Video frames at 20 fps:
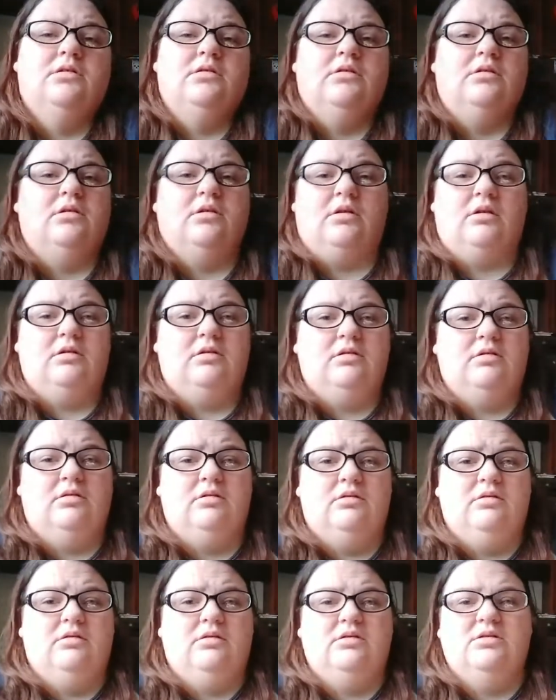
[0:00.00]
Ugh.
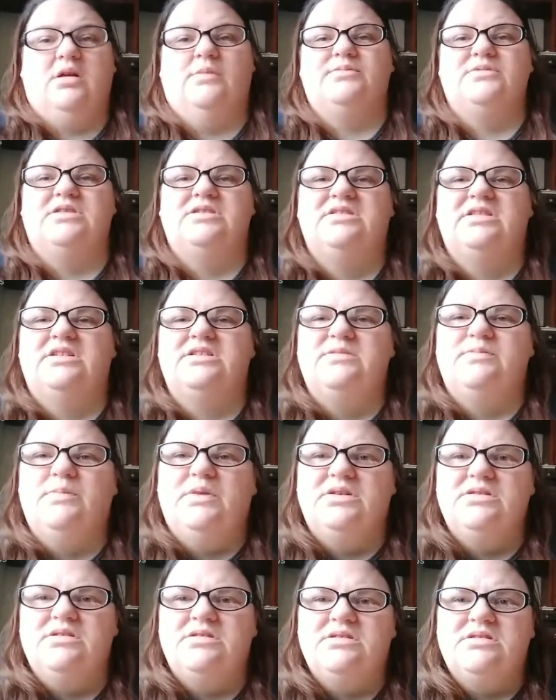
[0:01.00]
Up to 6
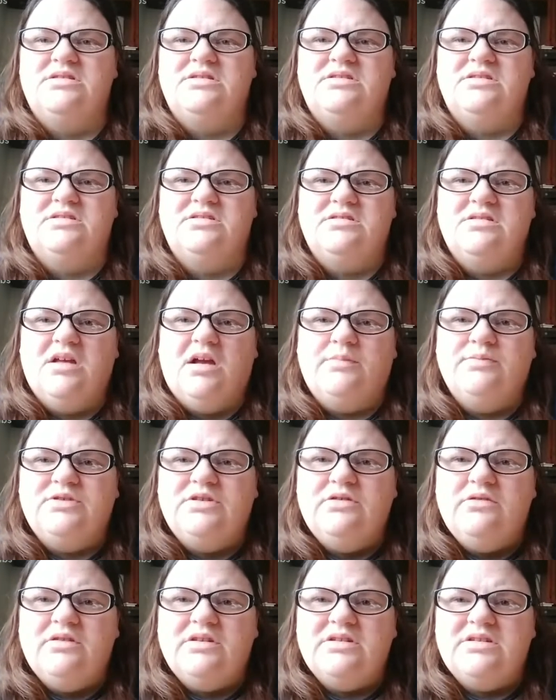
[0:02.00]
months, up
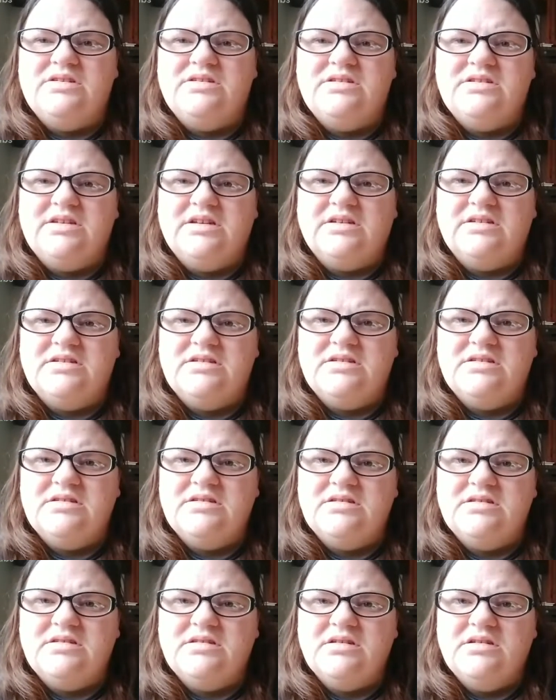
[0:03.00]
to the
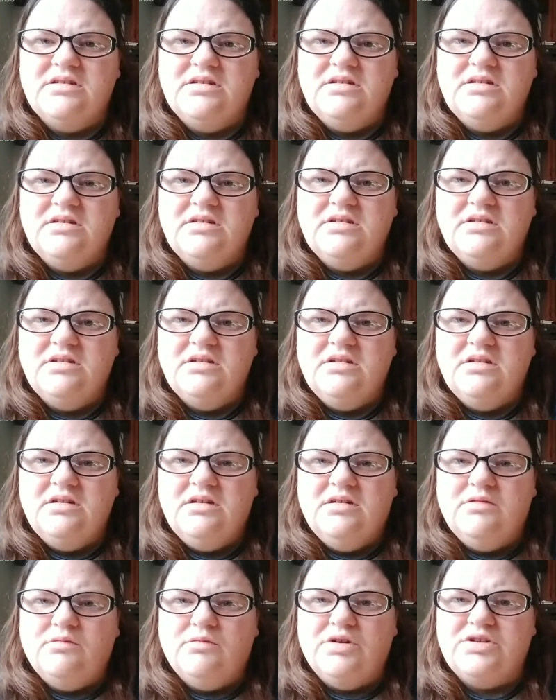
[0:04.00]
6
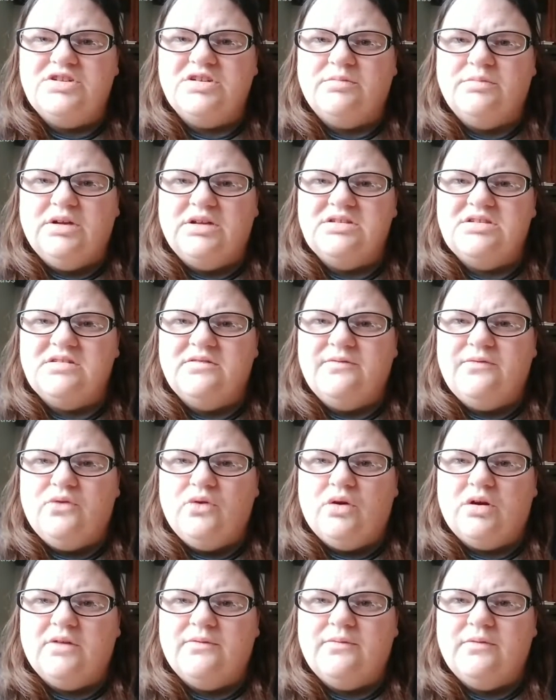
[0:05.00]
winter months in
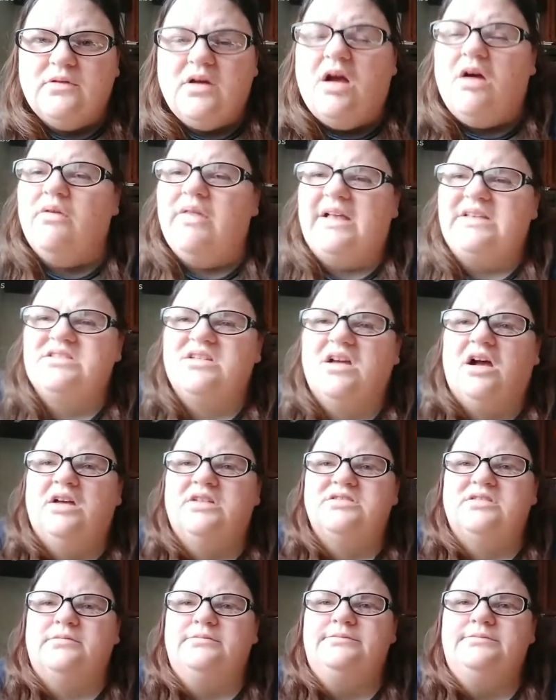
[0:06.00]
Florida. Oh, that's
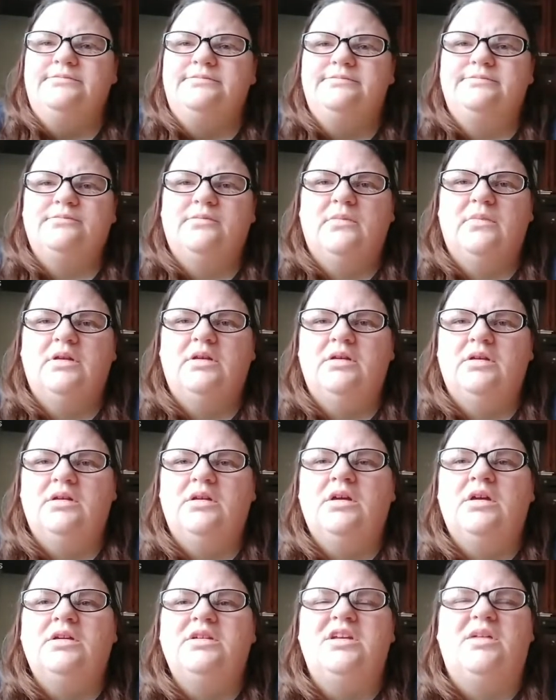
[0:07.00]
awesome.
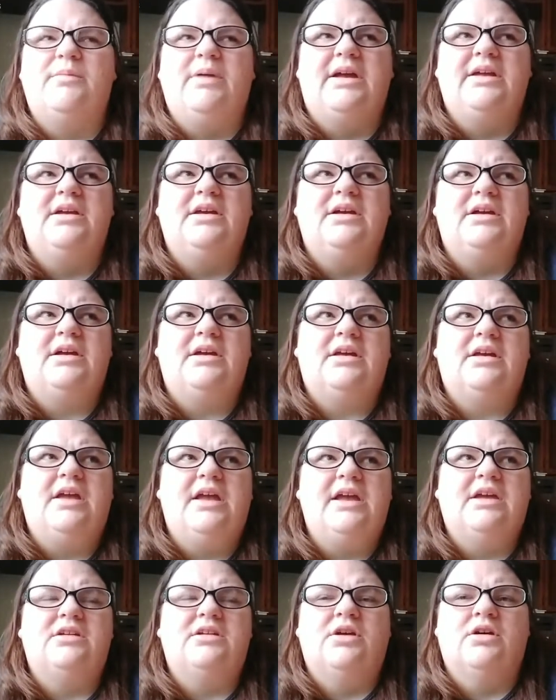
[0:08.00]
Yeah, my aunt
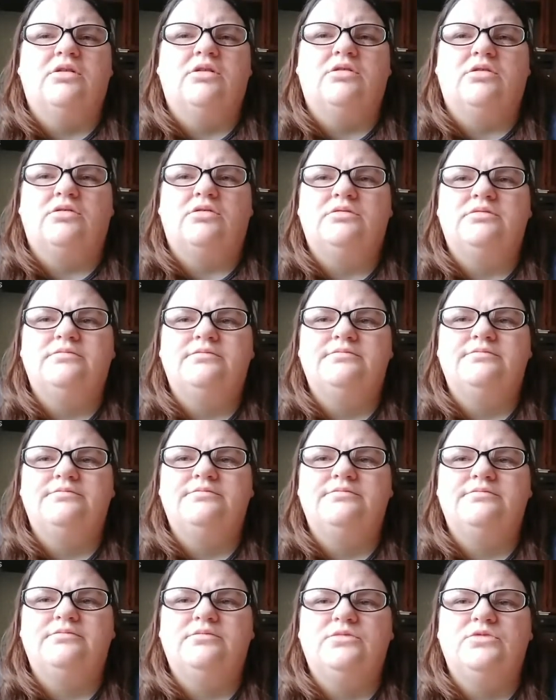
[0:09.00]
and uncle
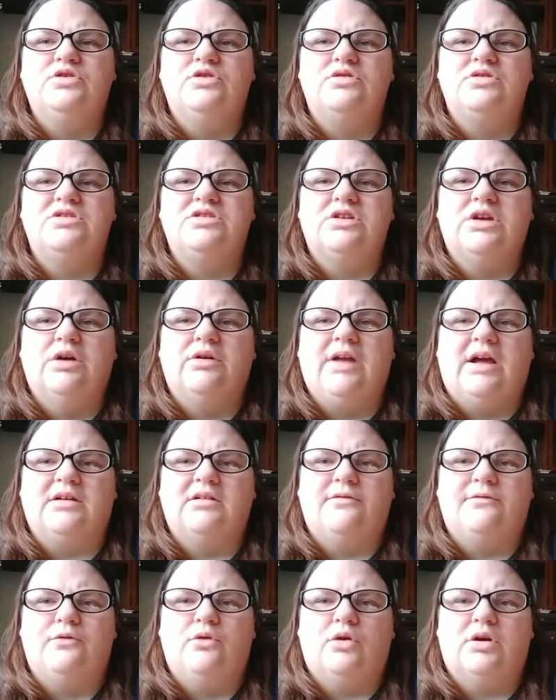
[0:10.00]
used to go down
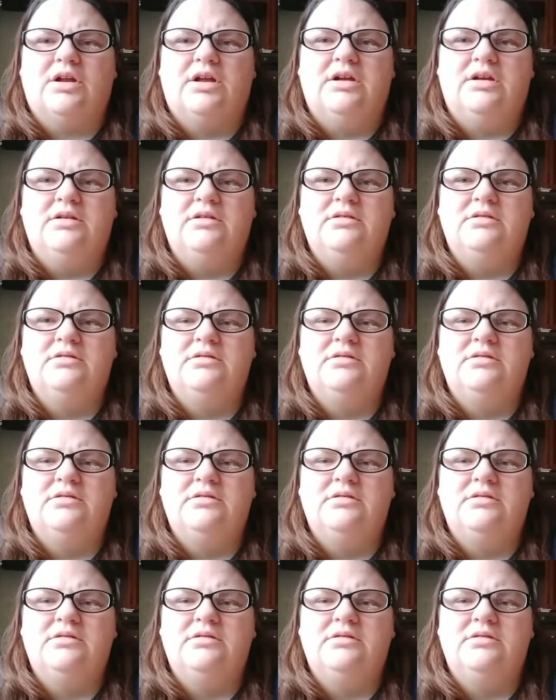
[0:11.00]
to Florida